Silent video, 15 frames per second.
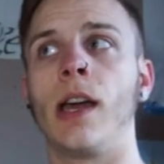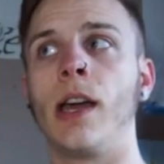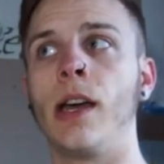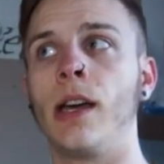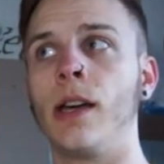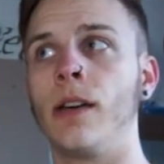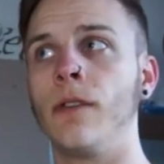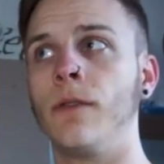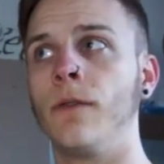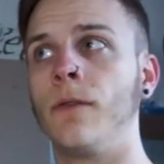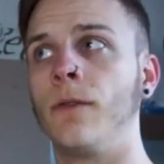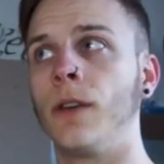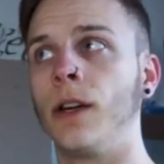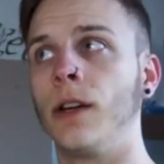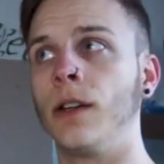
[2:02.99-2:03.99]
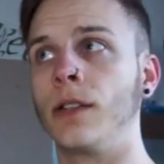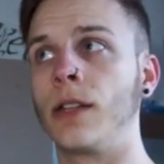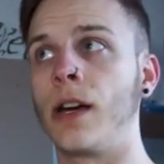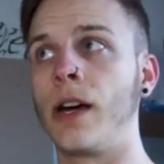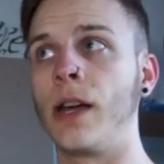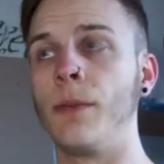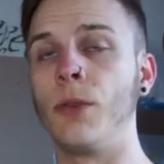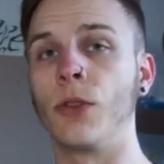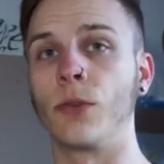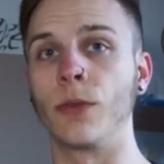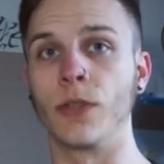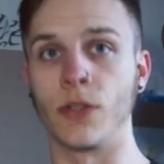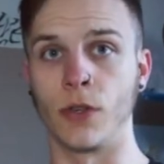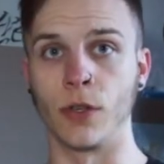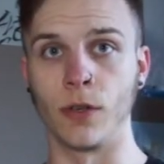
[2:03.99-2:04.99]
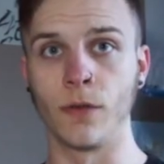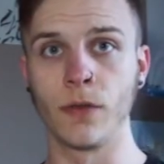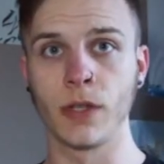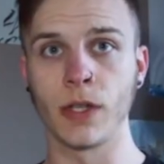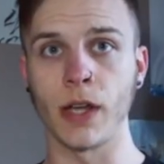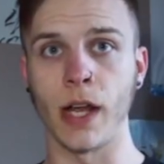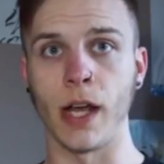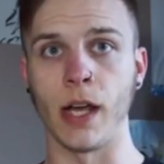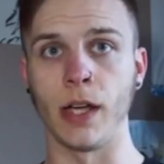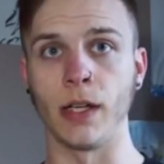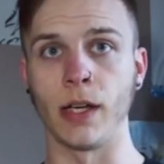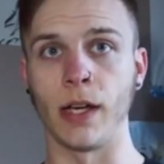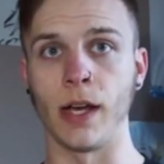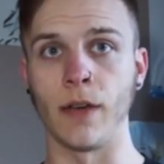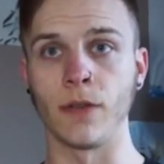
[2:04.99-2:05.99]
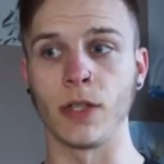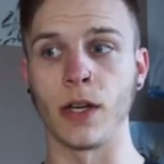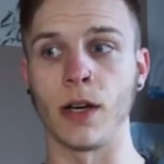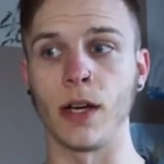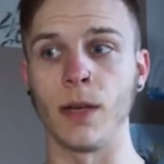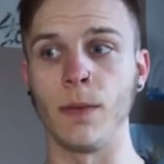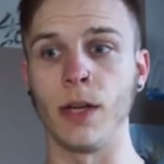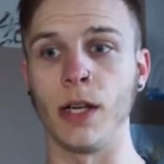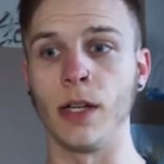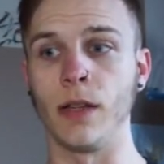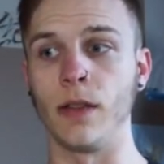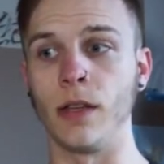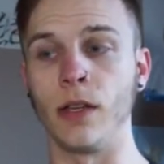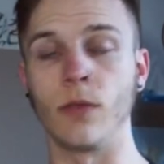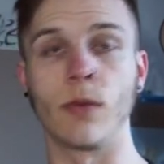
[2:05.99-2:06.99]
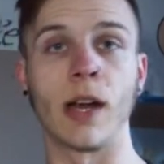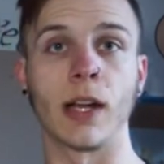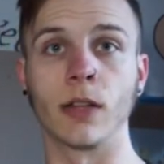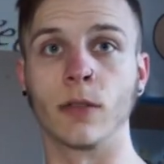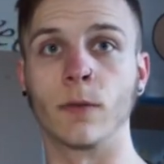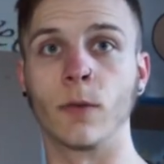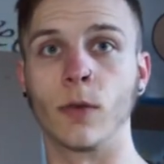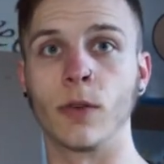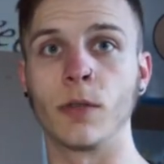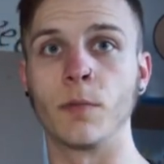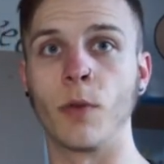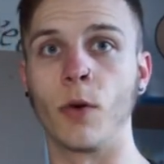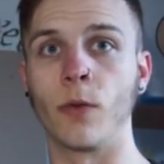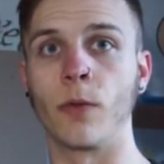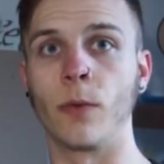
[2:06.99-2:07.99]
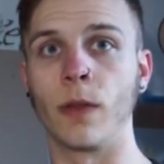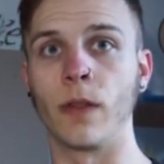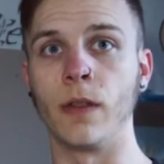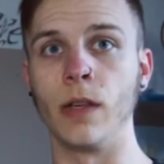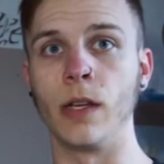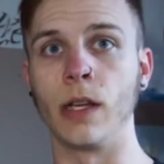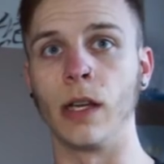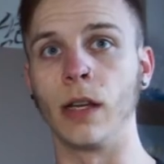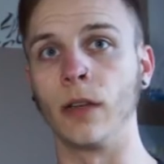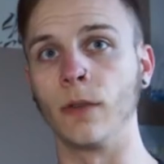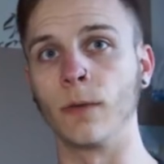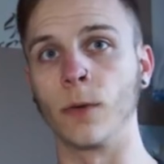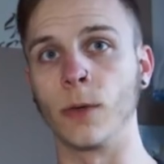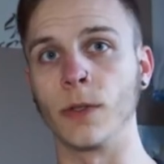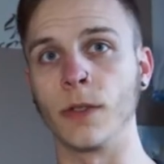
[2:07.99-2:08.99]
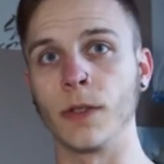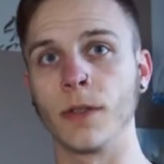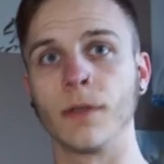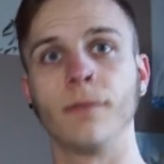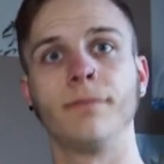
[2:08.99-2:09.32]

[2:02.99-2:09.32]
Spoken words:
have time in the reserves, and I have time in the regular force, both with the Canadian forces.